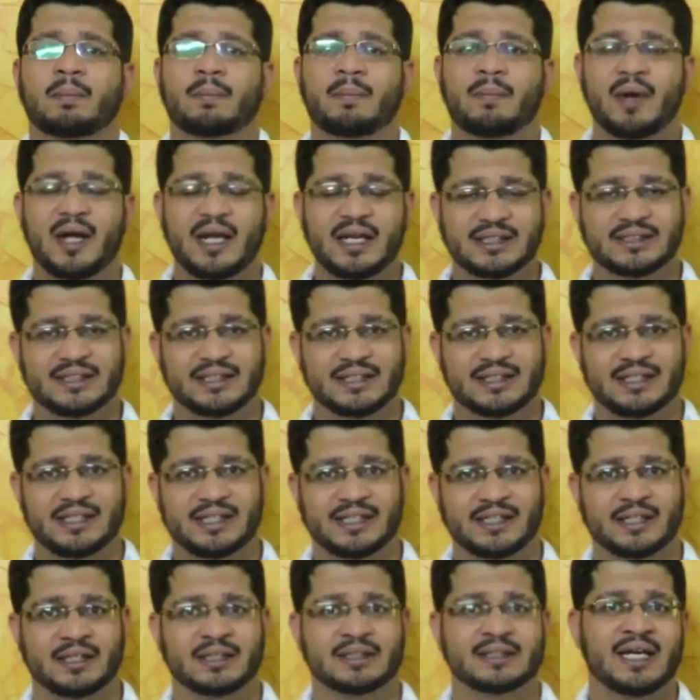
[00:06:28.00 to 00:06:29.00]

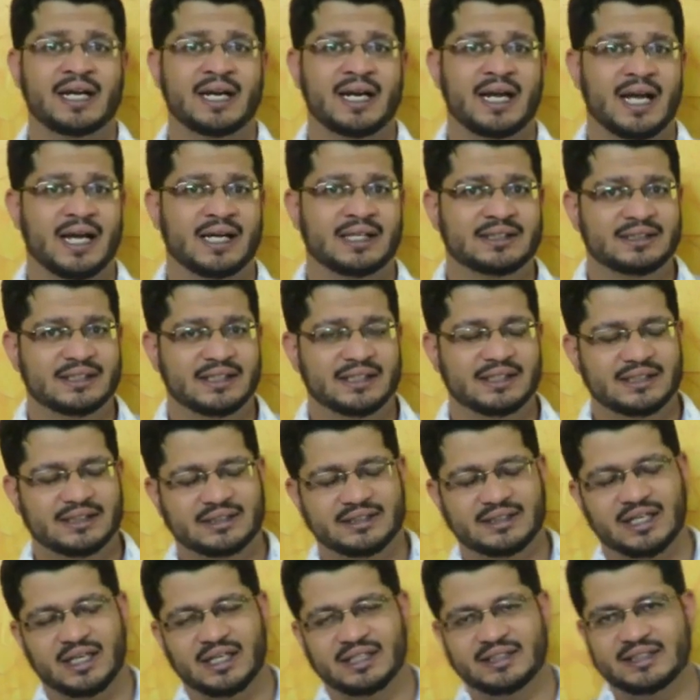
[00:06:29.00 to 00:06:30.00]
Basically, there
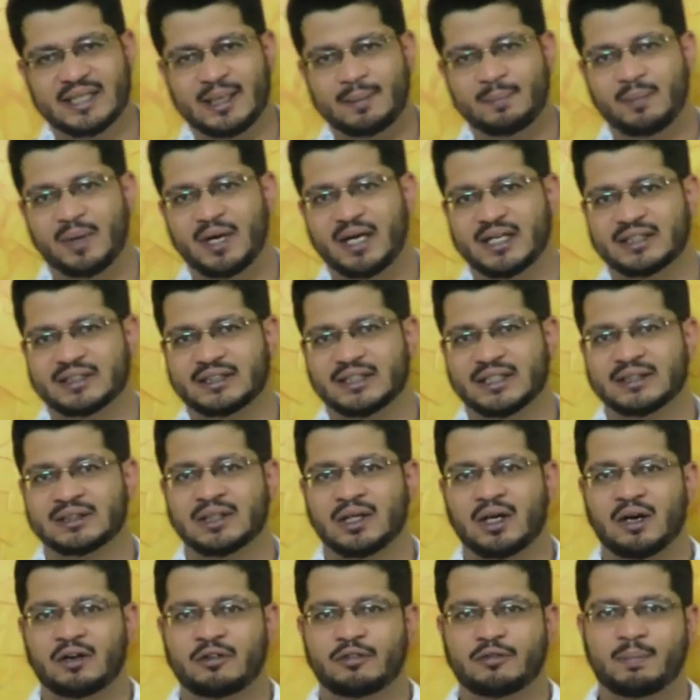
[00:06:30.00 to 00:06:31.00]
exists a
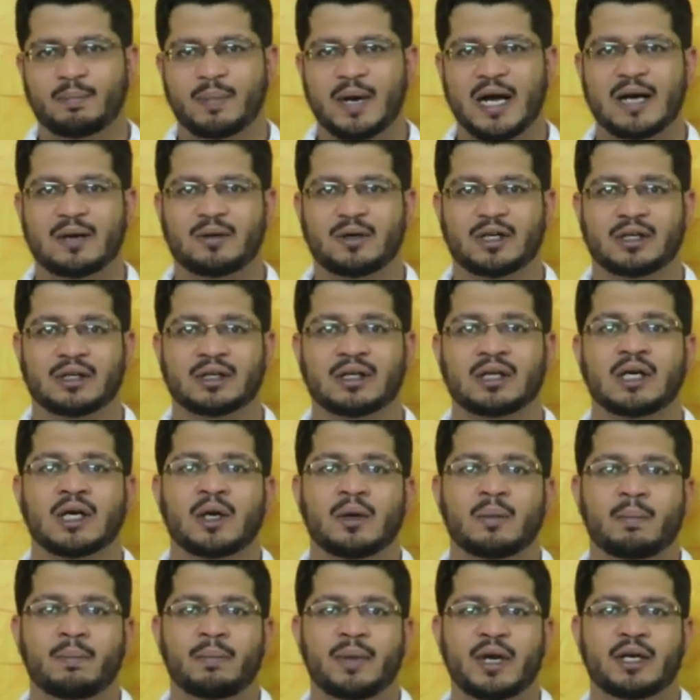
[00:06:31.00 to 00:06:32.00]
separation of power
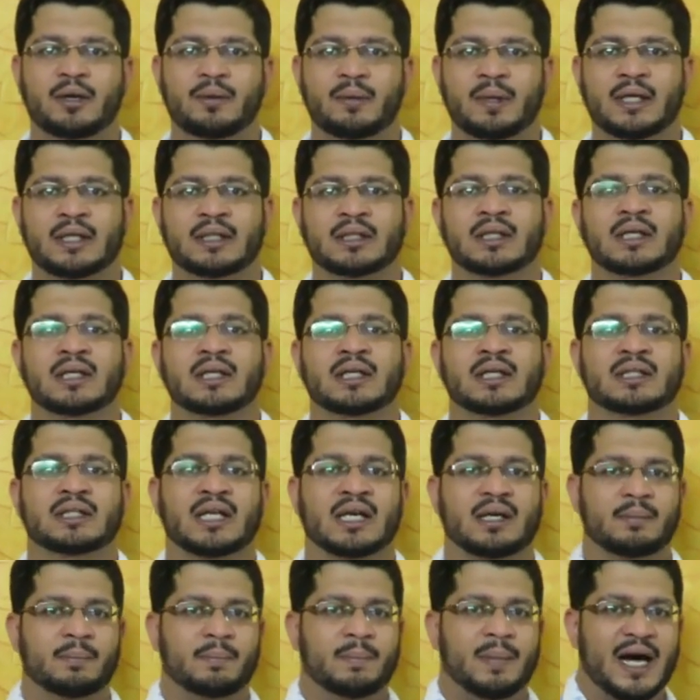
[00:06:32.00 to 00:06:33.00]
between
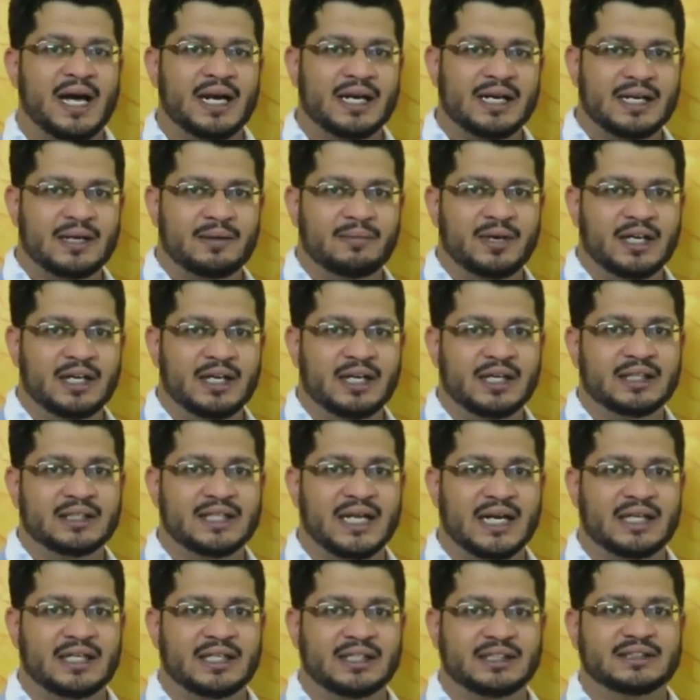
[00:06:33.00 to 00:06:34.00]
the parliament,
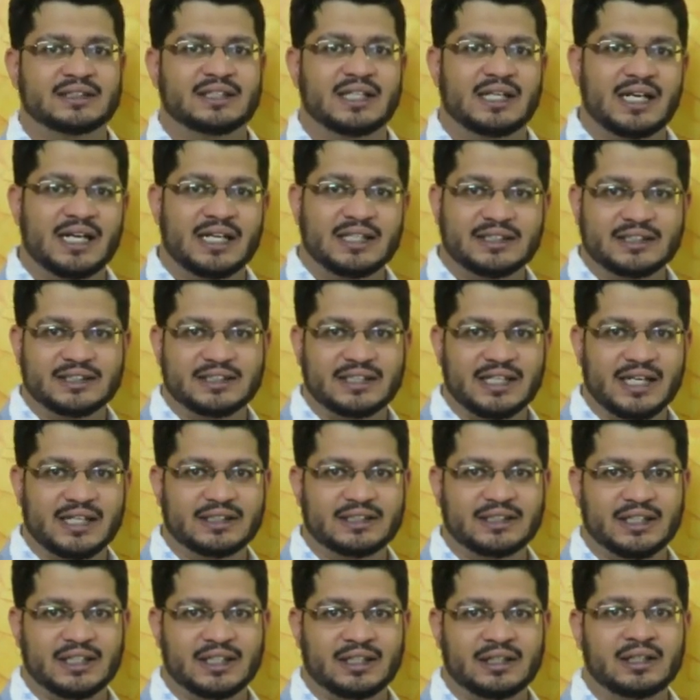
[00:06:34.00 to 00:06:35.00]
that is the
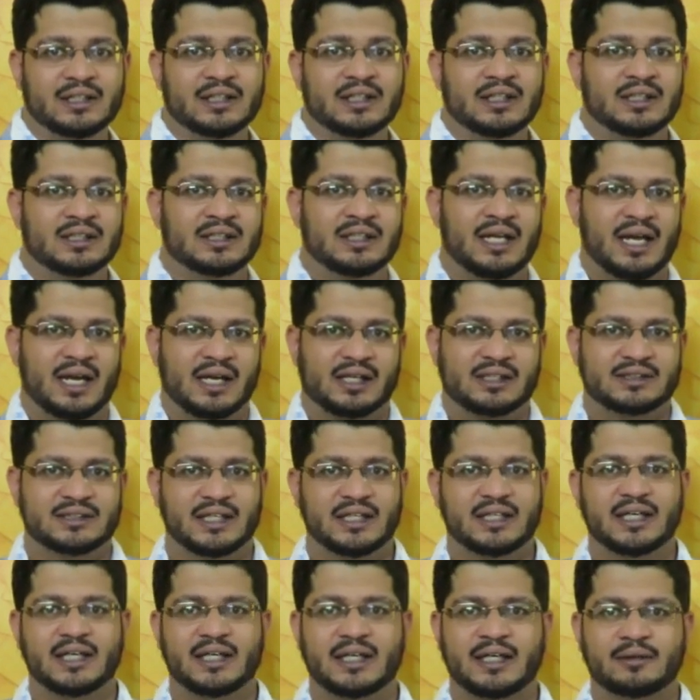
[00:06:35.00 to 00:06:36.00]
legislature, the
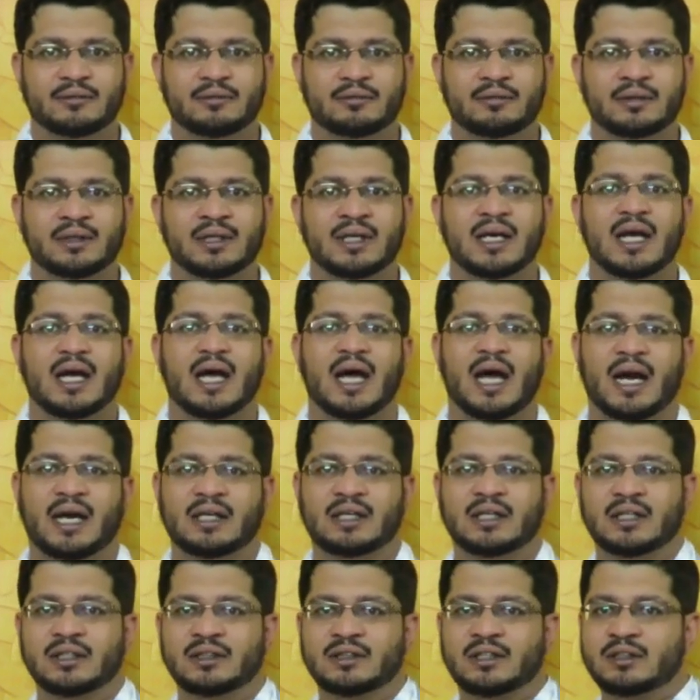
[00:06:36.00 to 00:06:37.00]
executive,
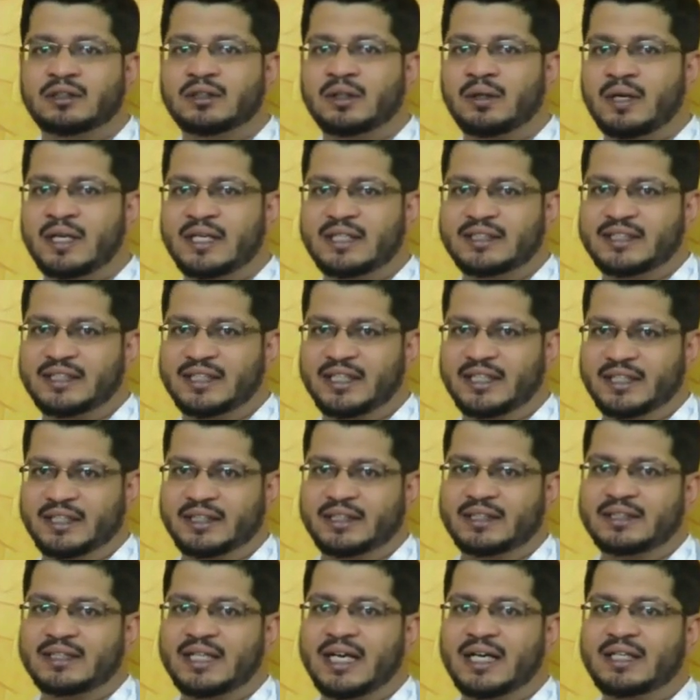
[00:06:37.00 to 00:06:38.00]
and the judiciary,
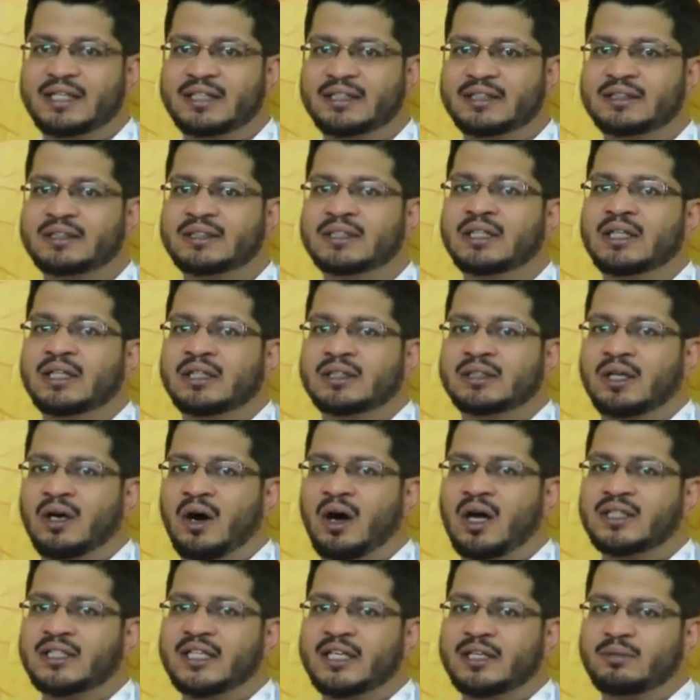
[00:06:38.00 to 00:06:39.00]
that is the
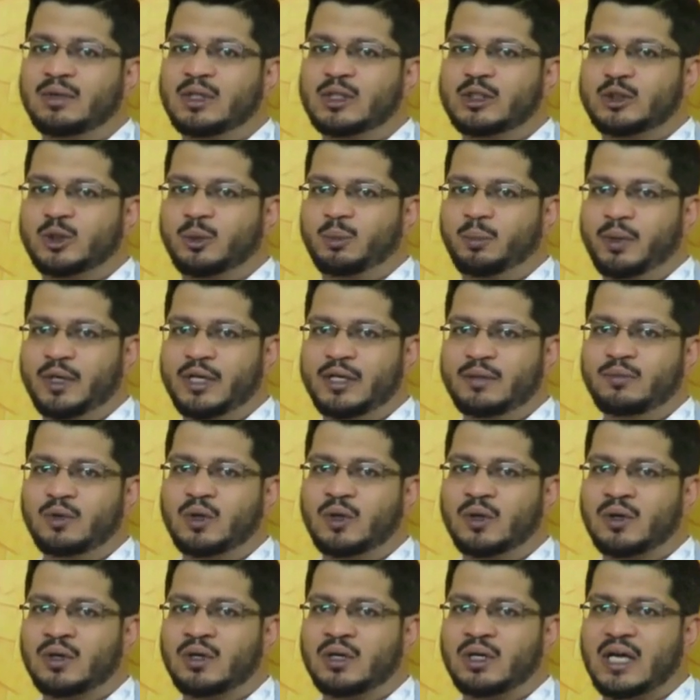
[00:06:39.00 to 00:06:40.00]
Honorable Supreme
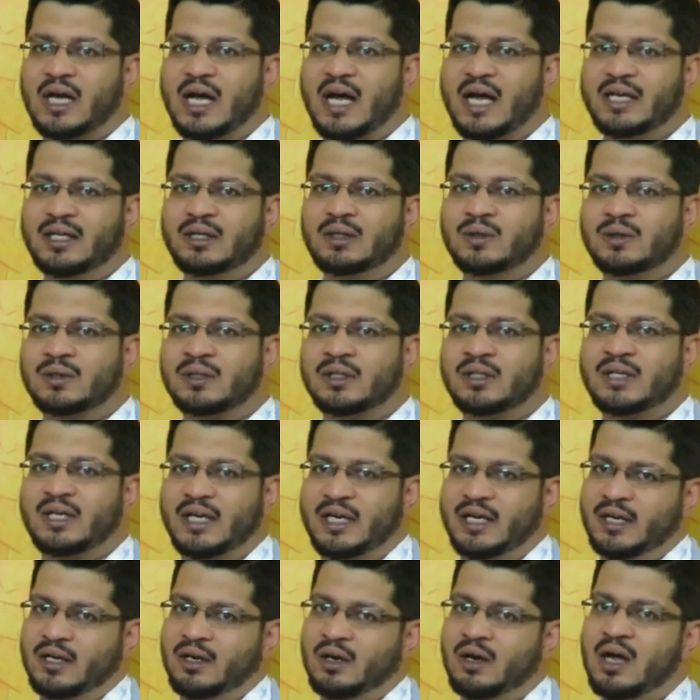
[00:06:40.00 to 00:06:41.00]
Court, High Court,
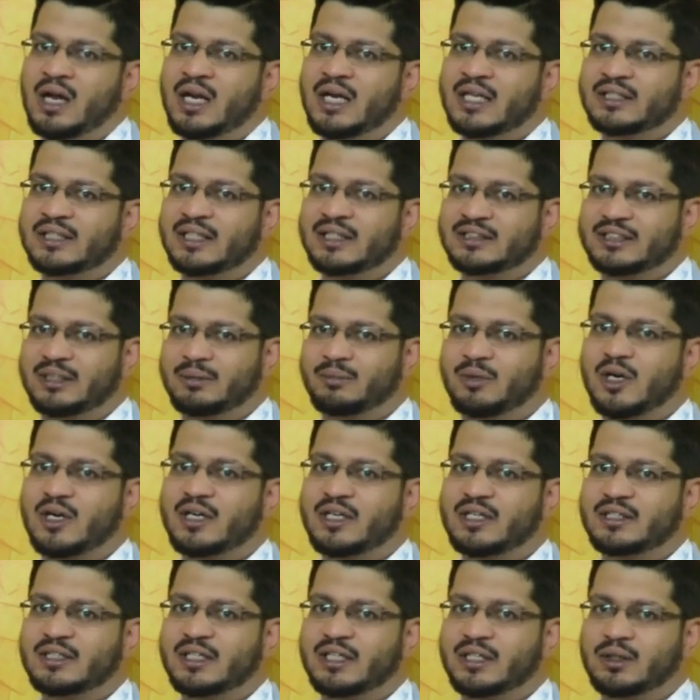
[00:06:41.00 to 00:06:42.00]
and all other
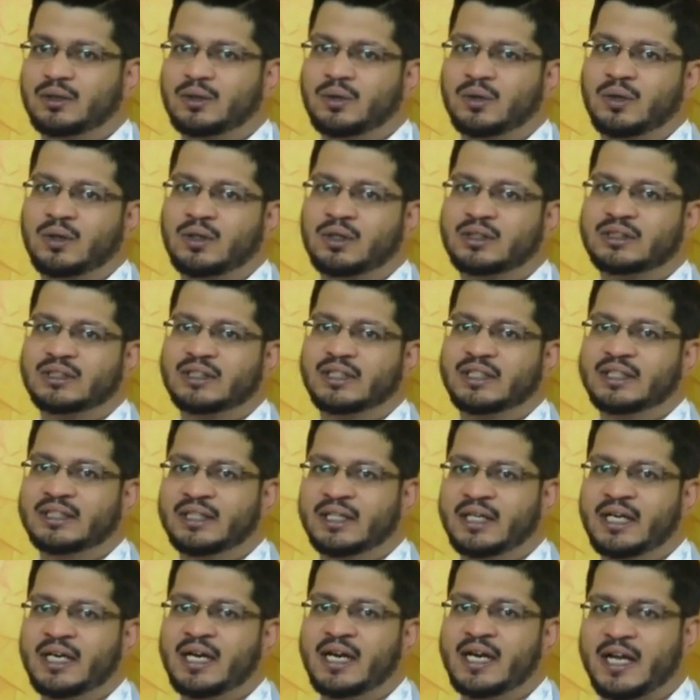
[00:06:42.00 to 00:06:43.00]
subordinate courts
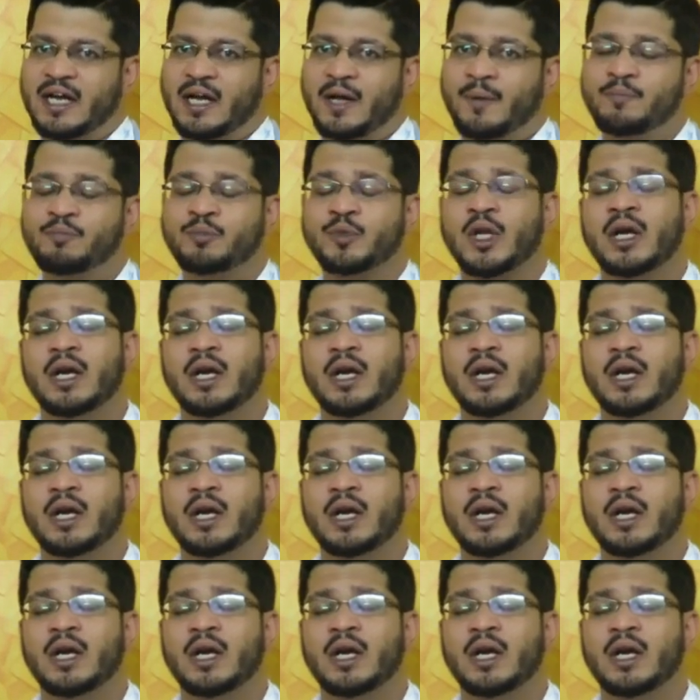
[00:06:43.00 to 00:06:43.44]
in India.